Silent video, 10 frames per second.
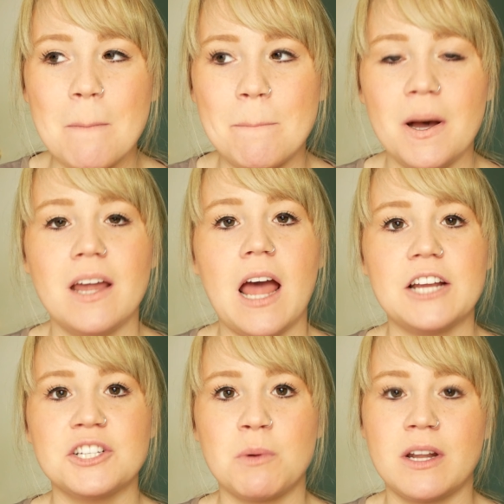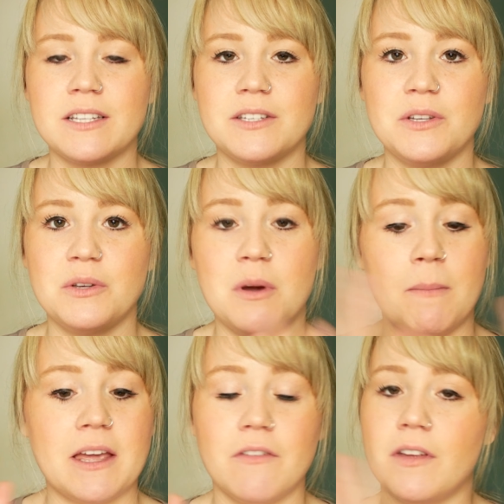But I just wanted to
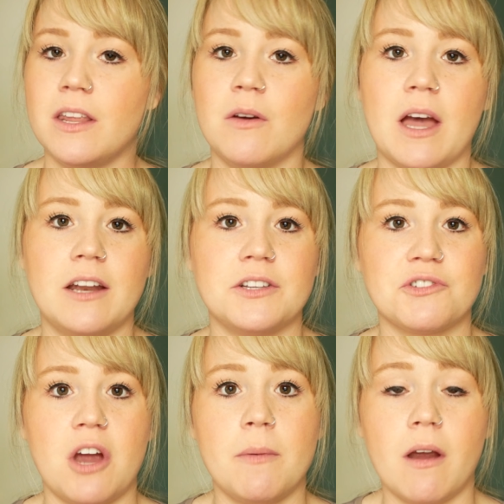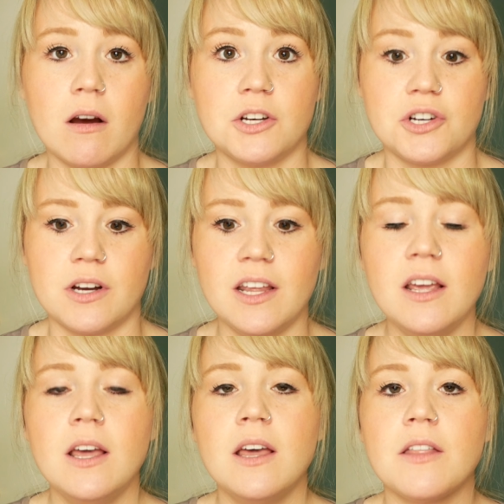make a video kind of describing our
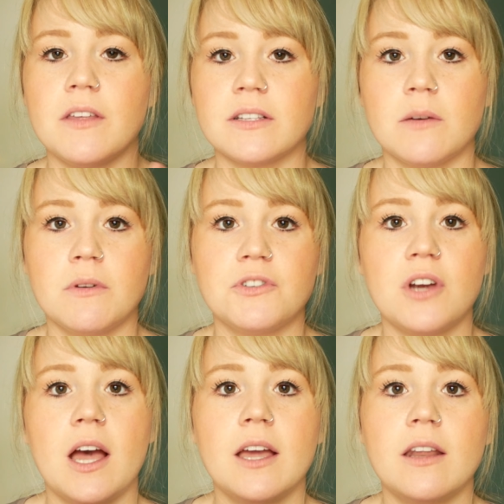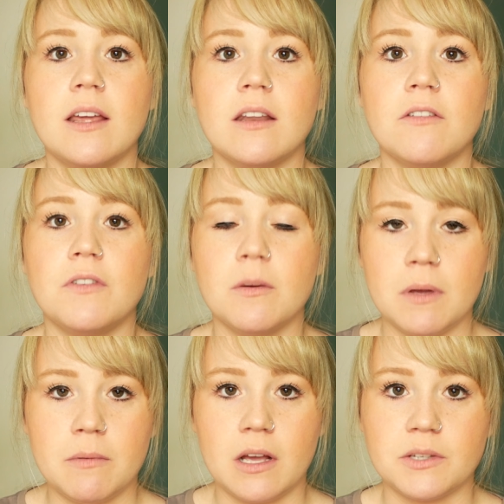journey, things that we've tried, and if your
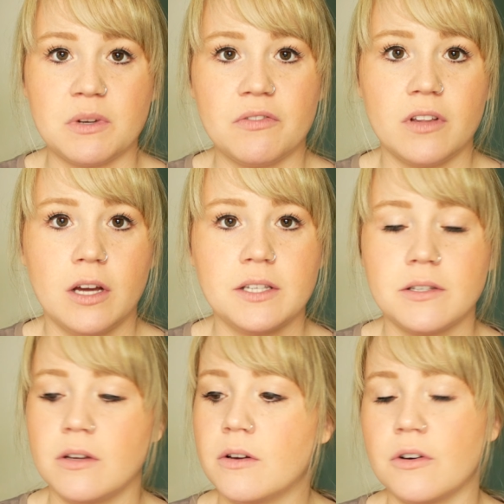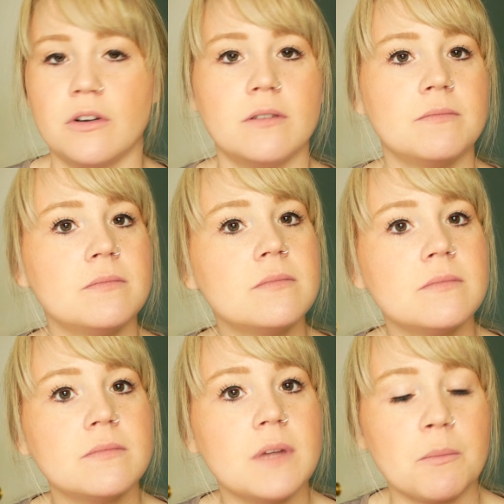baby has reflux, girl,
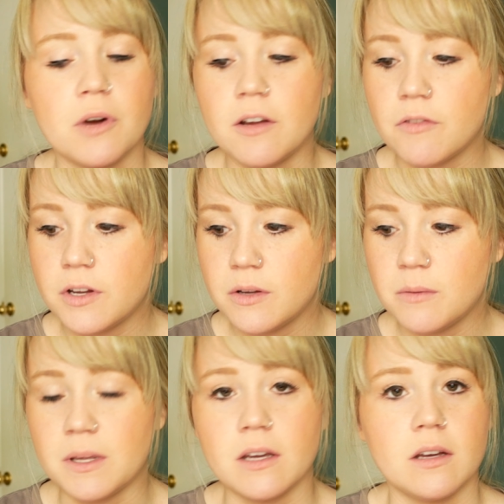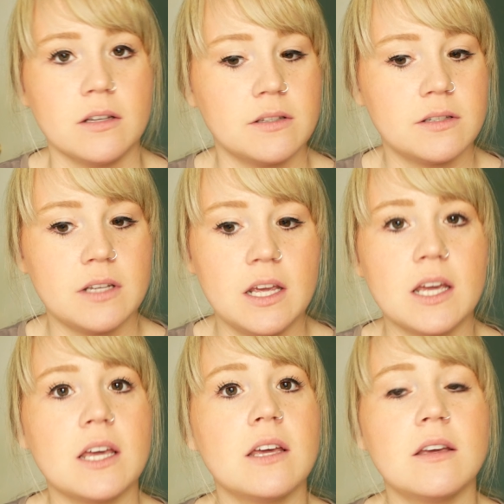I'm praying for you, because
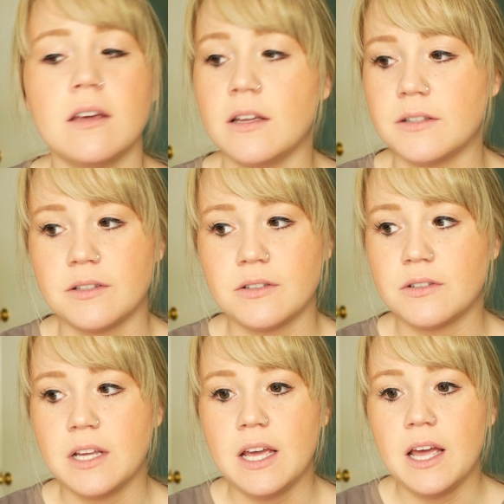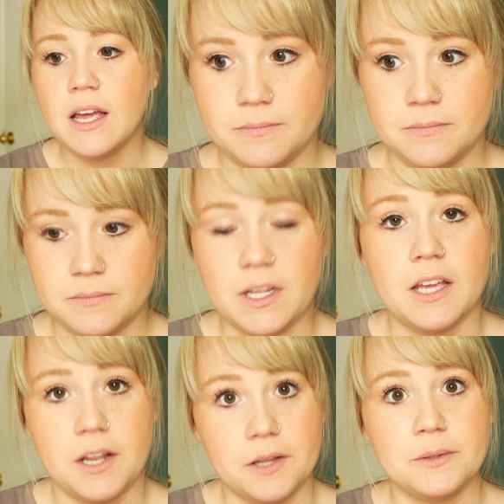it just
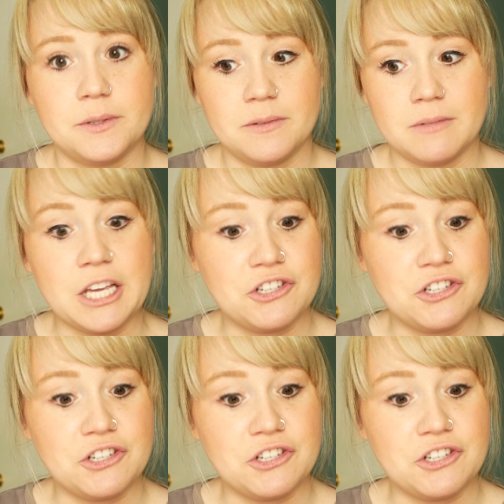is.